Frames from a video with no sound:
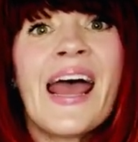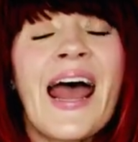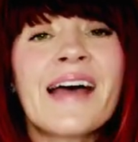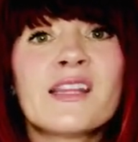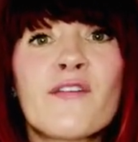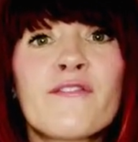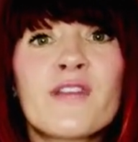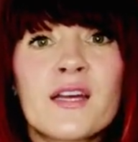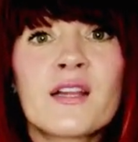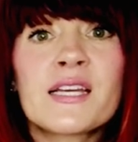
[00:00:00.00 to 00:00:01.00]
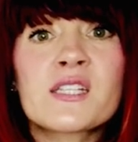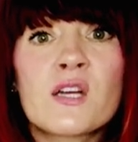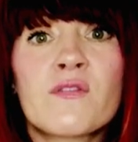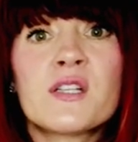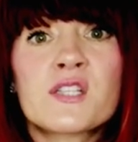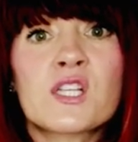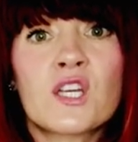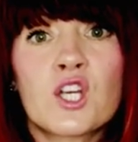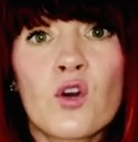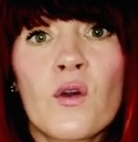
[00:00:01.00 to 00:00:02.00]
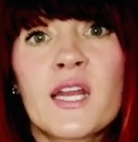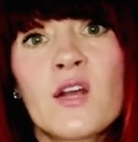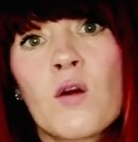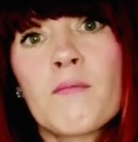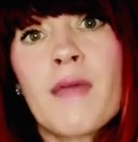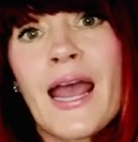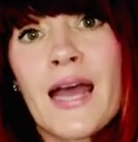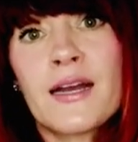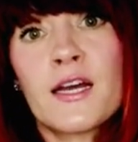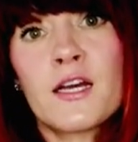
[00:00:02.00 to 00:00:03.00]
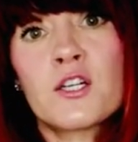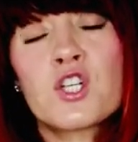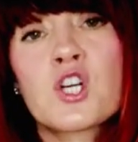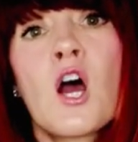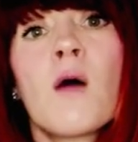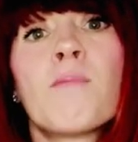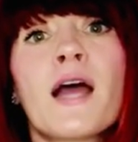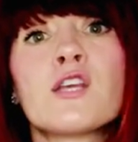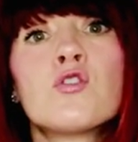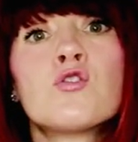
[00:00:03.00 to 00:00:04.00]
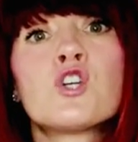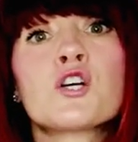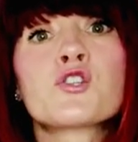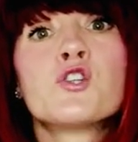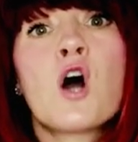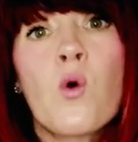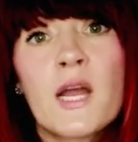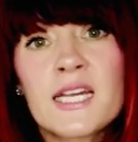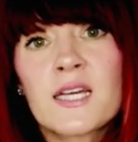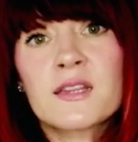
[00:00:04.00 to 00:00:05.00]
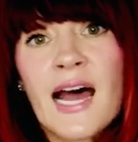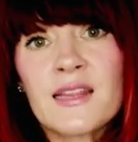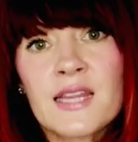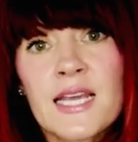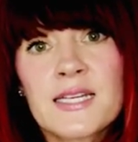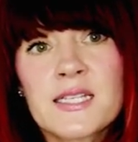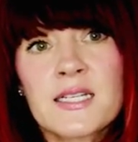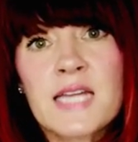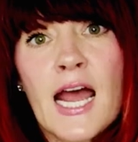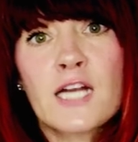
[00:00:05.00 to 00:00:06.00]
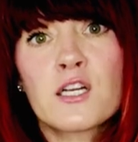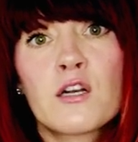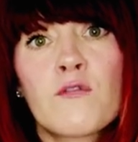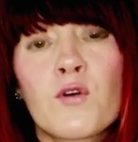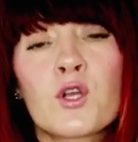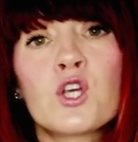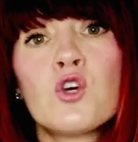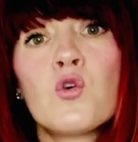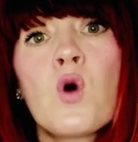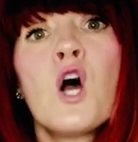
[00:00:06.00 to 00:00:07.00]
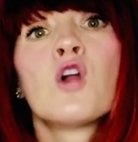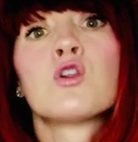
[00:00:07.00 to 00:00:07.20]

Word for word: And the feelings of insecurity are managed by you just knowing that that thing is intended for you,